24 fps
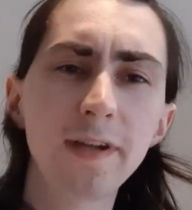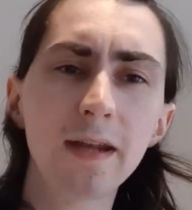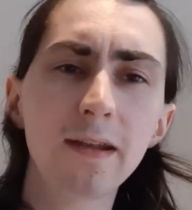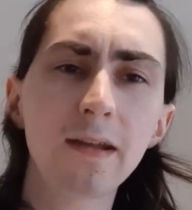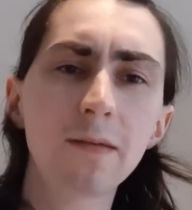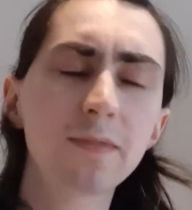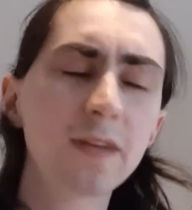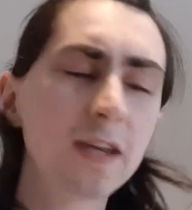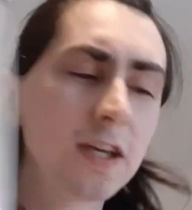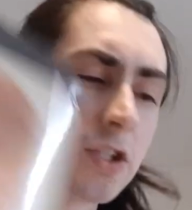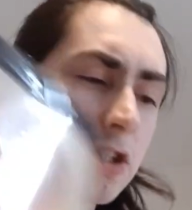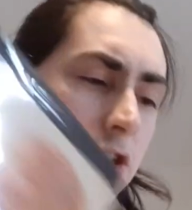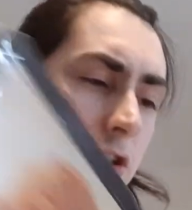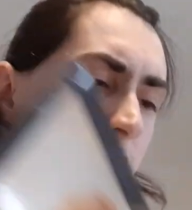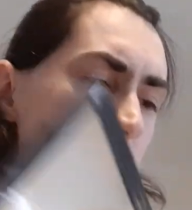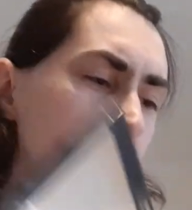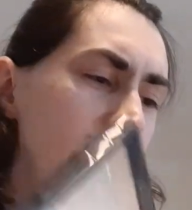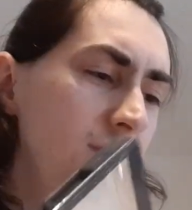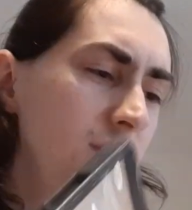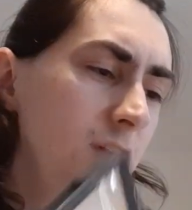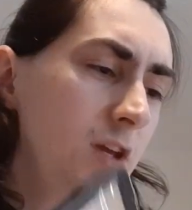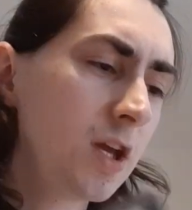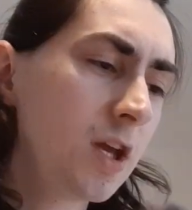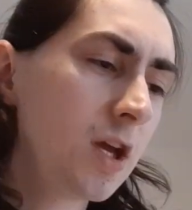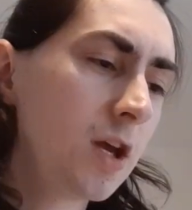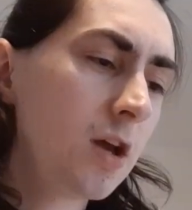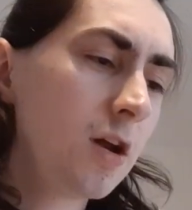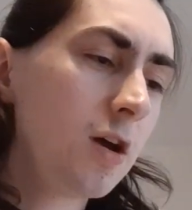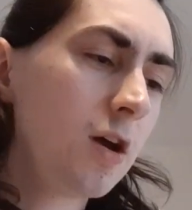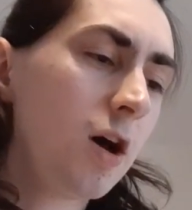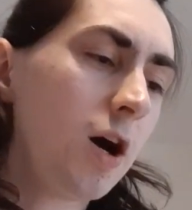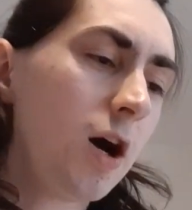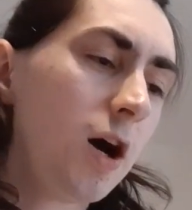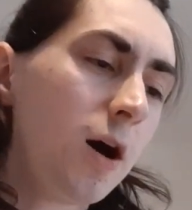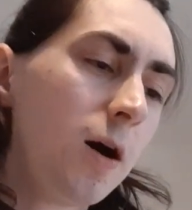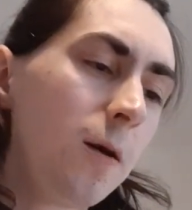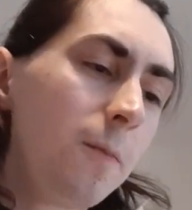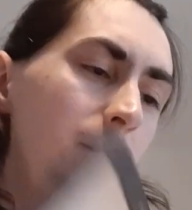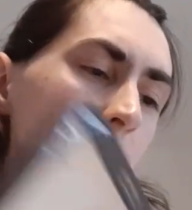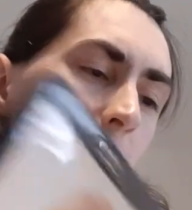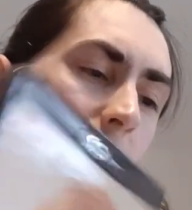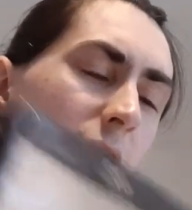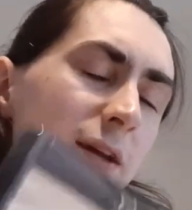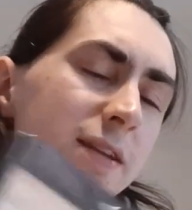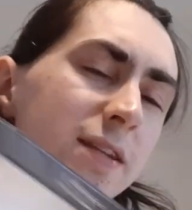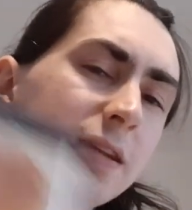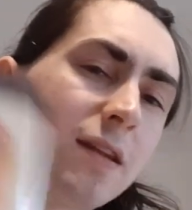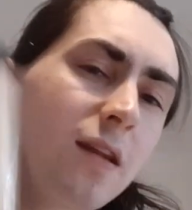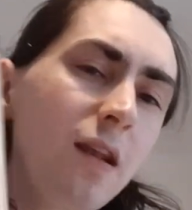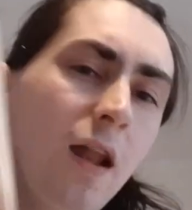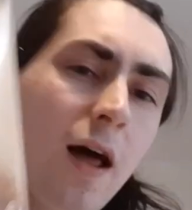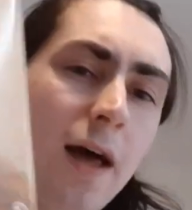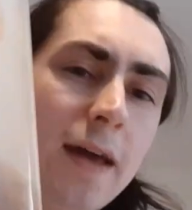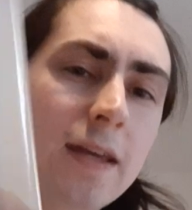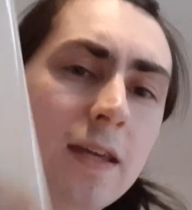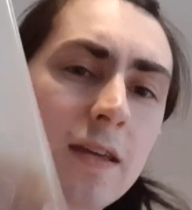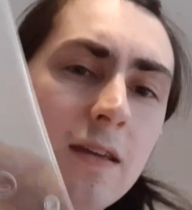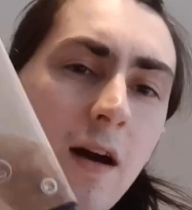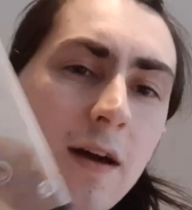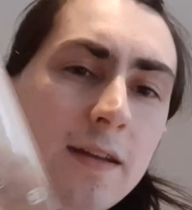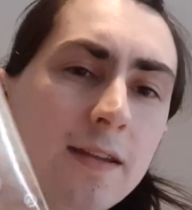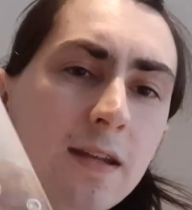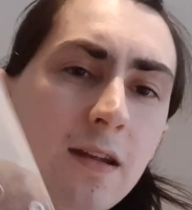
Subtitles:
adaptations. I didn't like